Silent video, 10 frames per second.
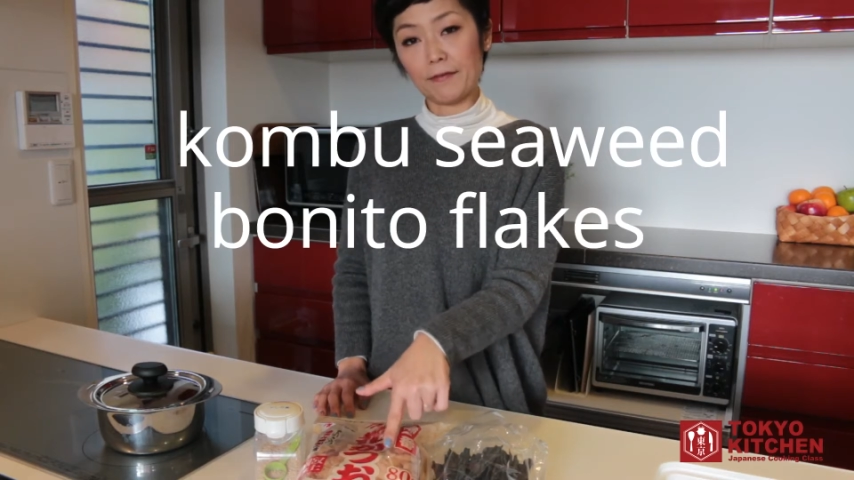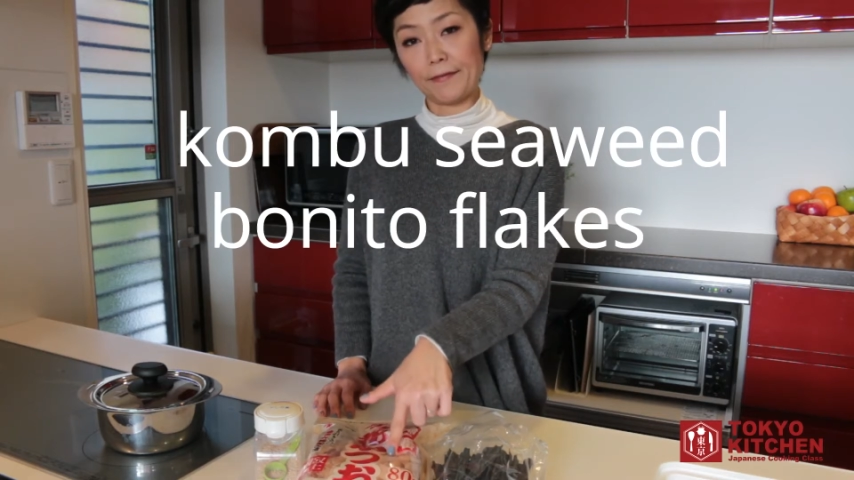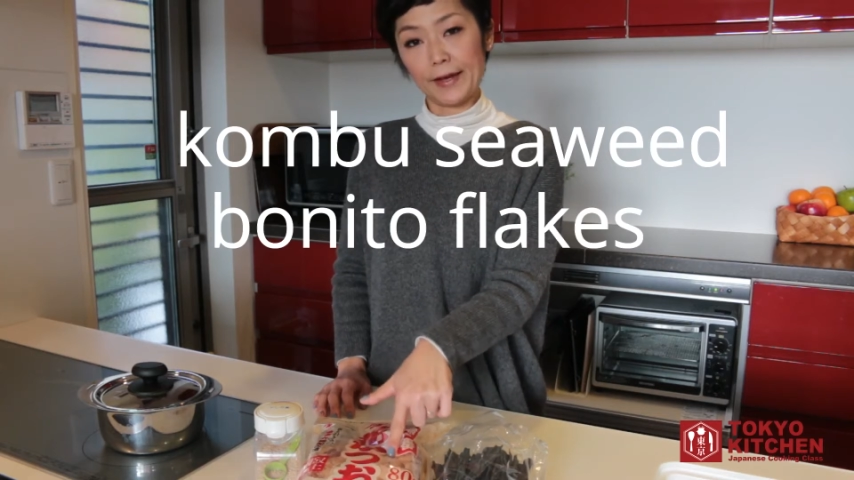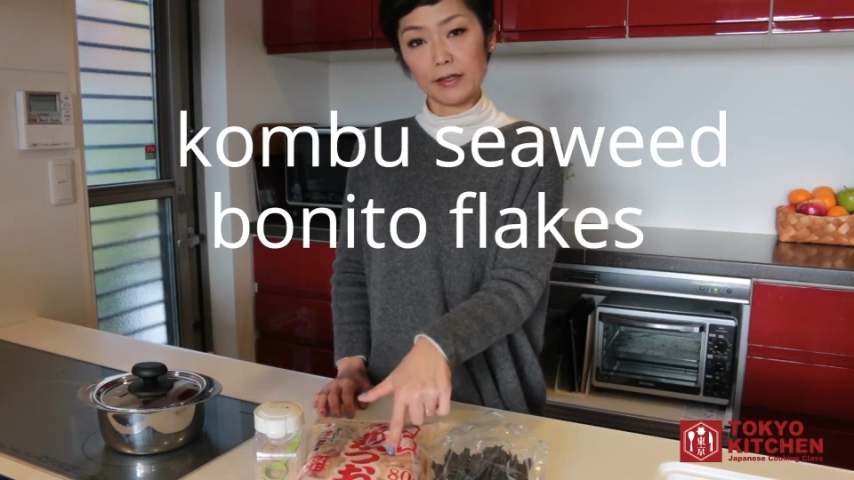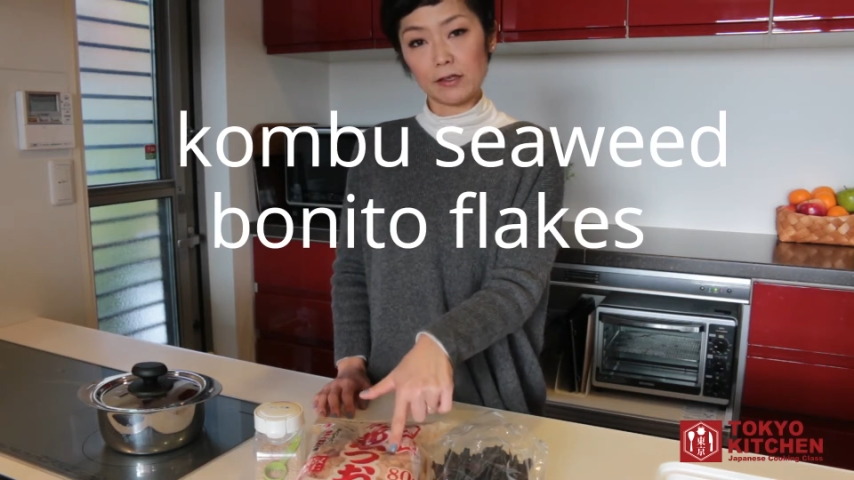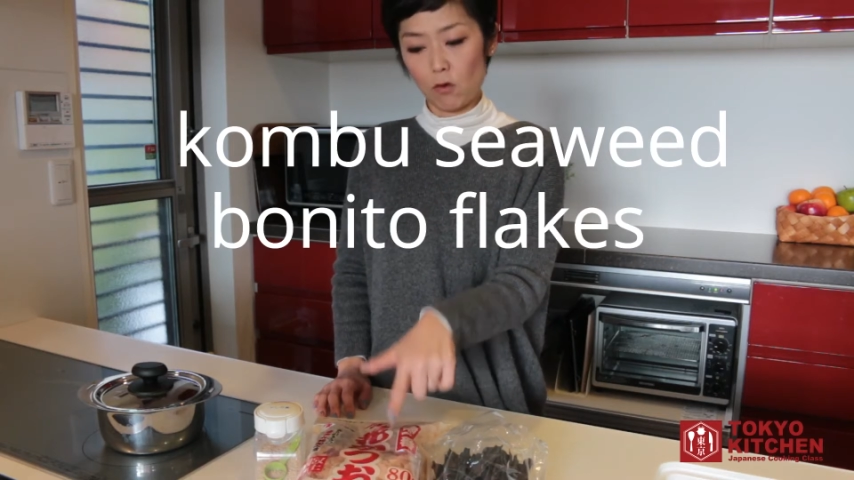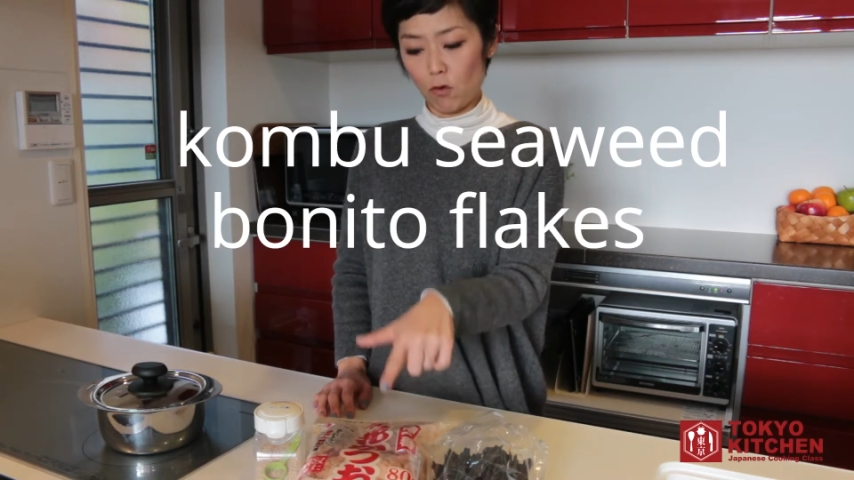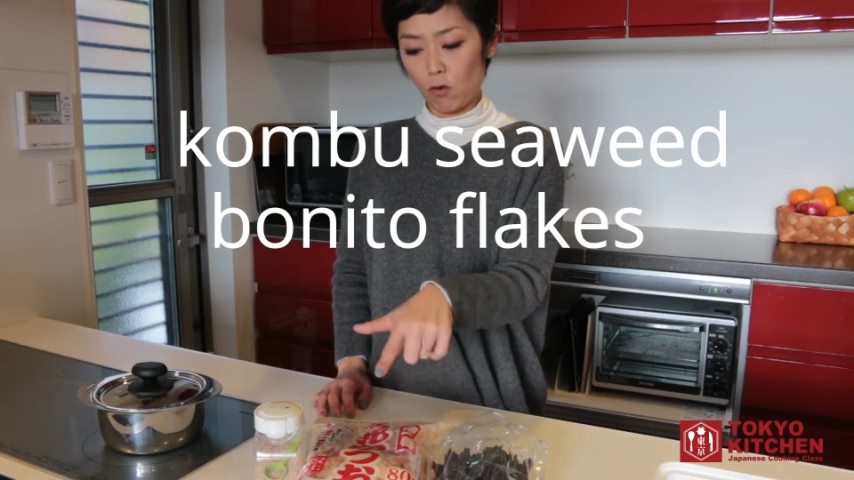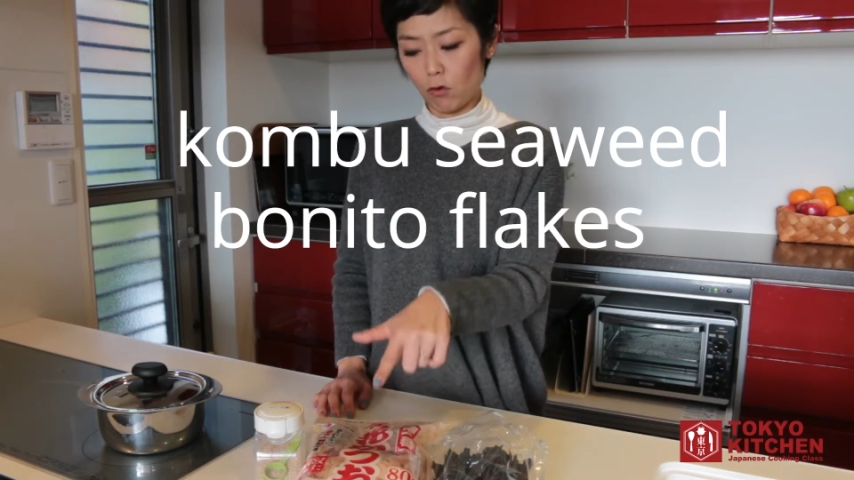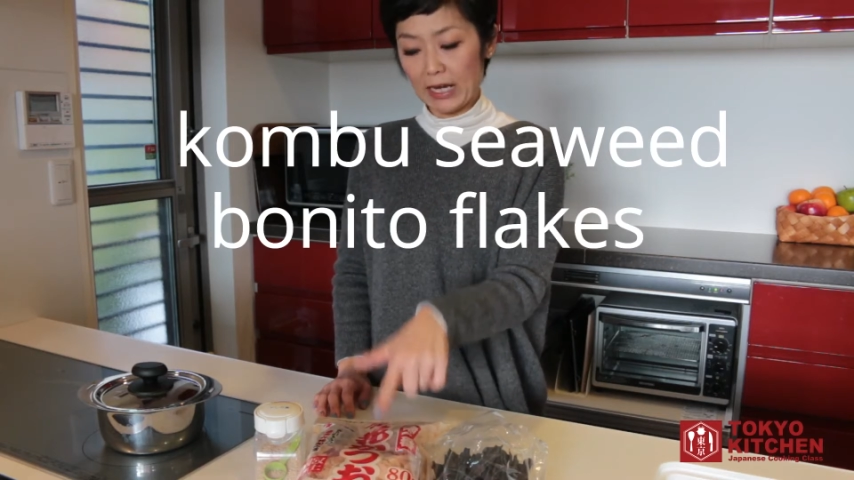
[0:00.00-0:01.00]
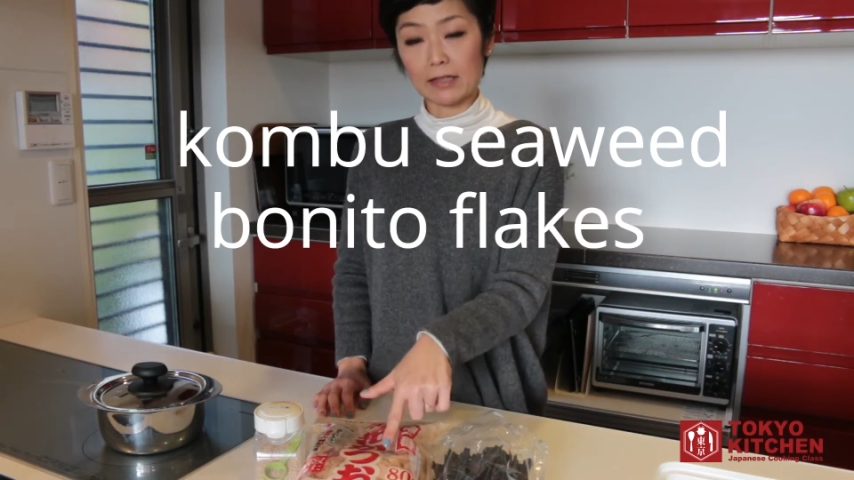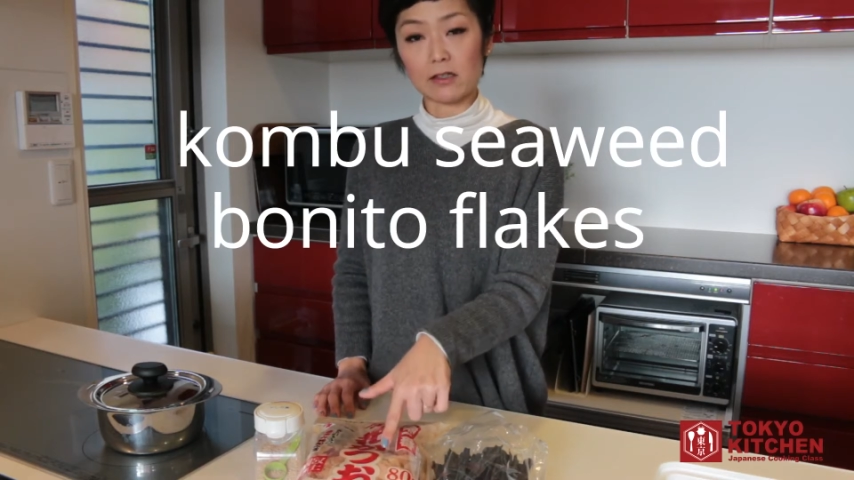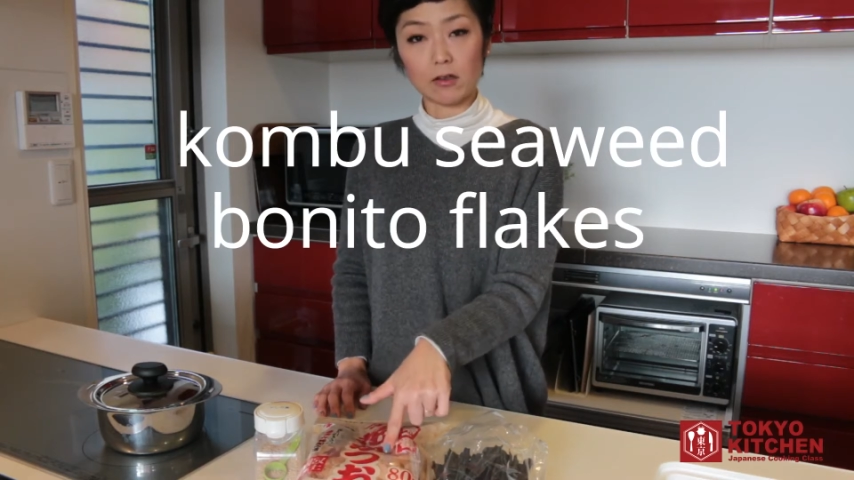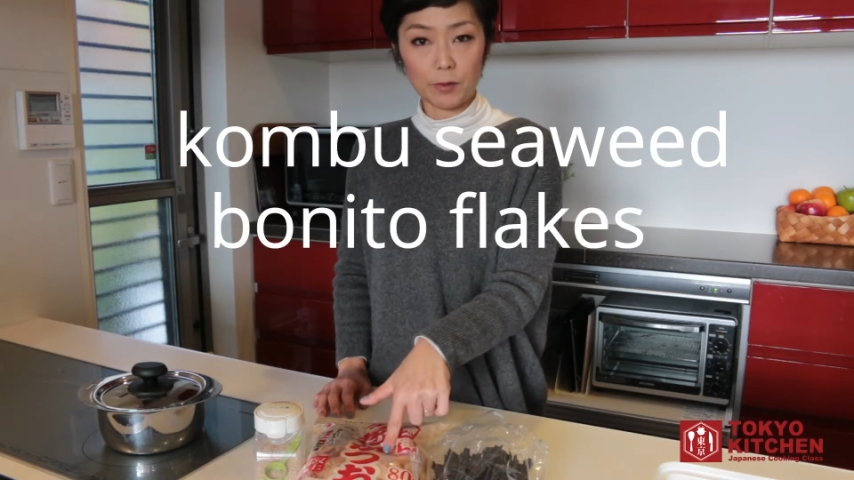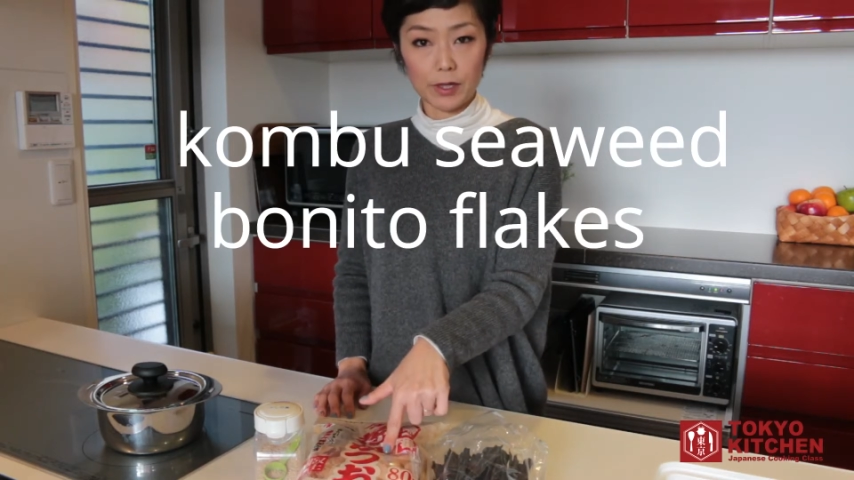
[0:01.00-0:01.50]
flakes or
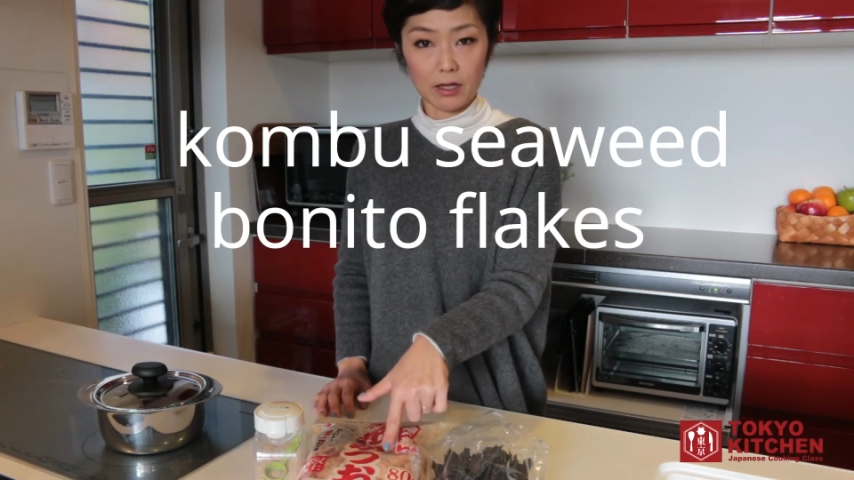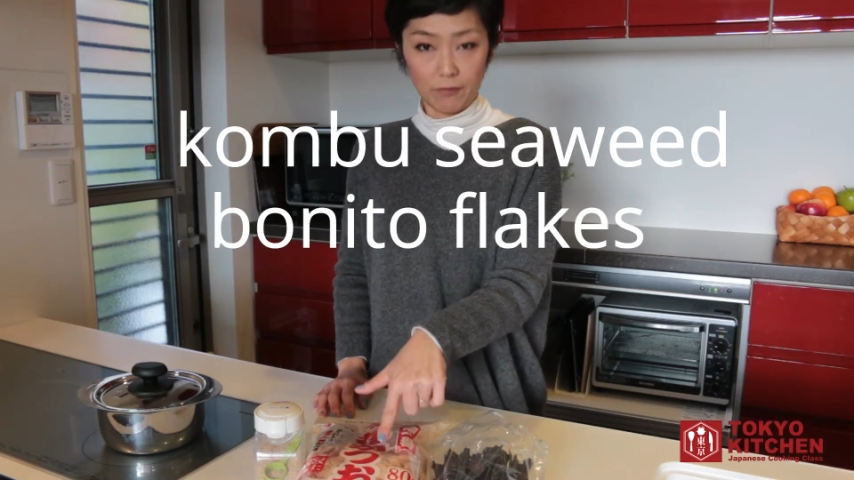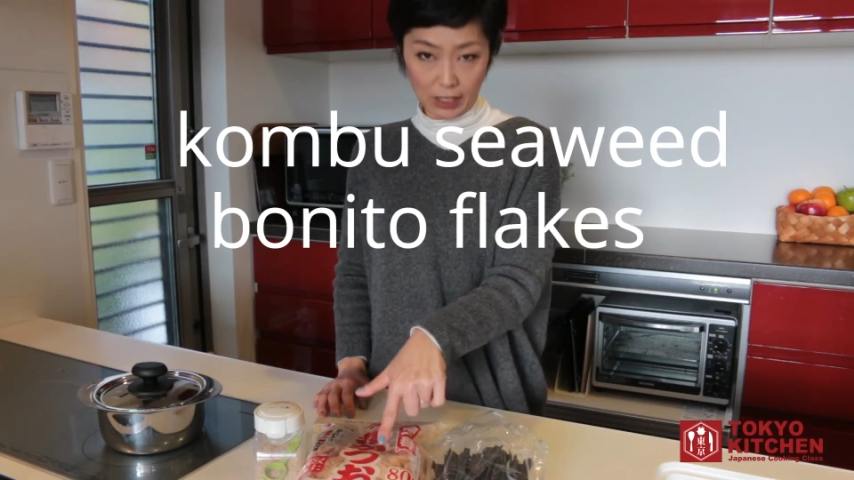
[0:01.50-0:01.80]
katsuobushi,